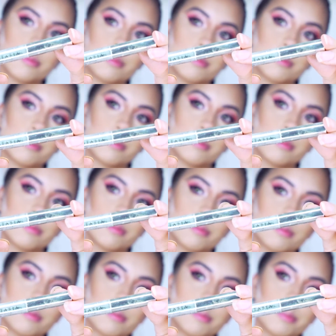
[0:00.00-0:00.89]
I apply
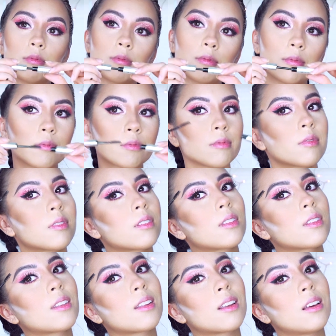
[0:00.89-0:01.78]
ABH Clear Brow
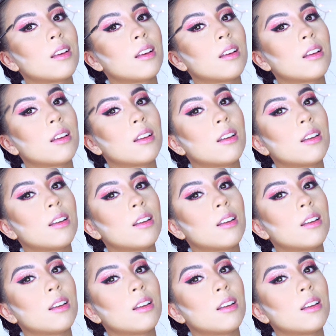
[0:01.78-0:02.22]
Gel to my